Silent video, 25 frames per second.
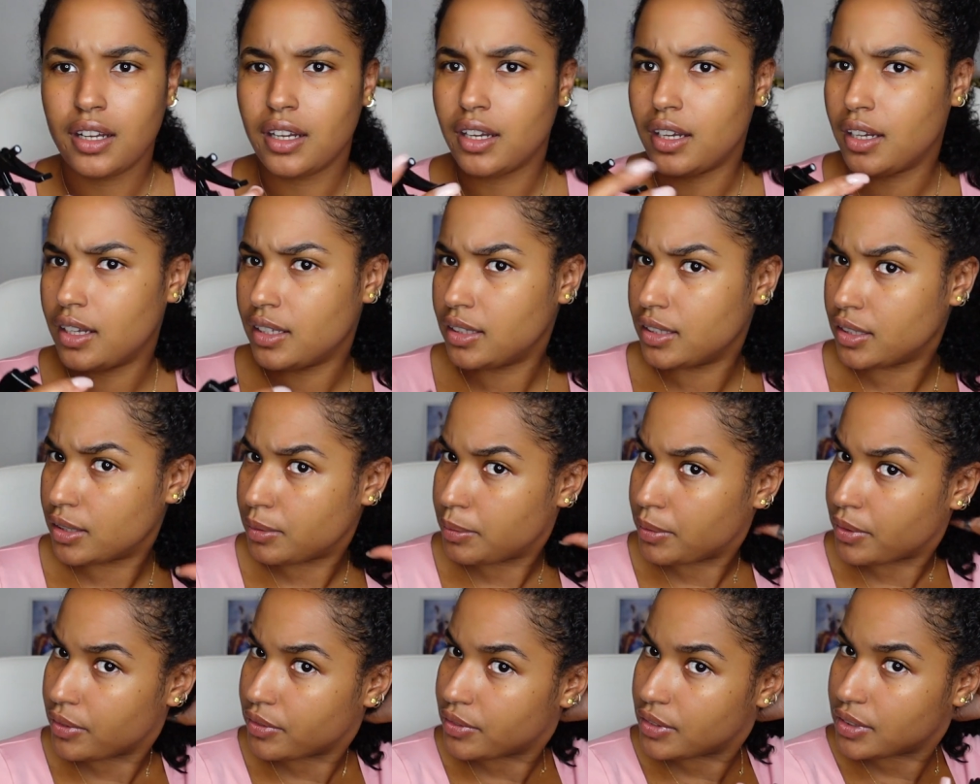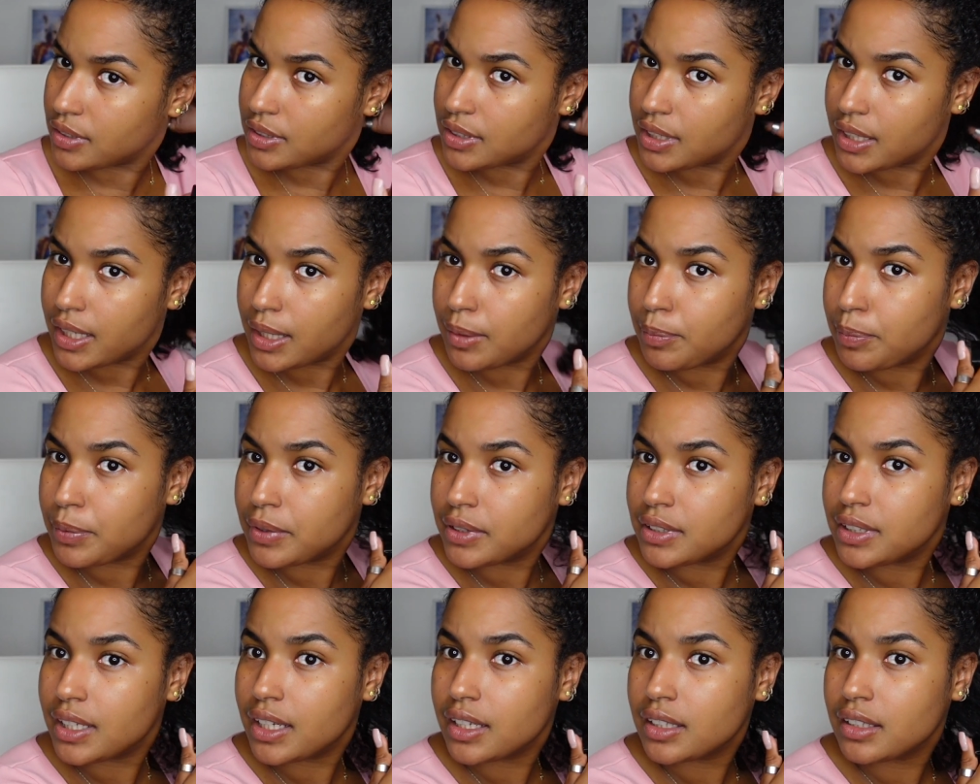a little bit of this heat
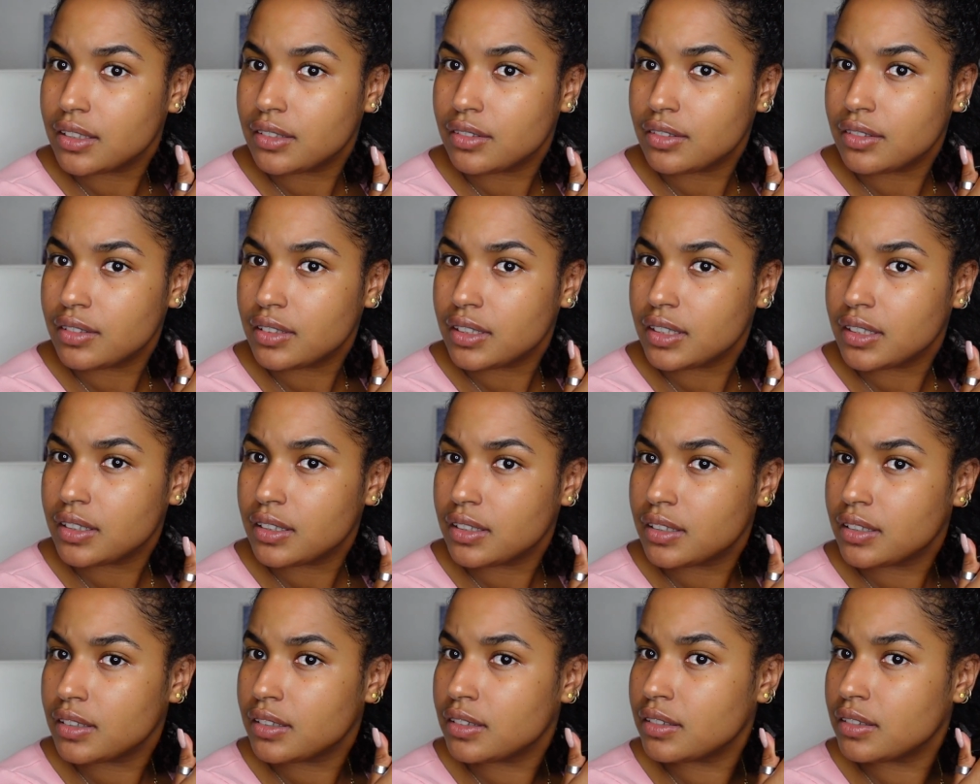protector on it.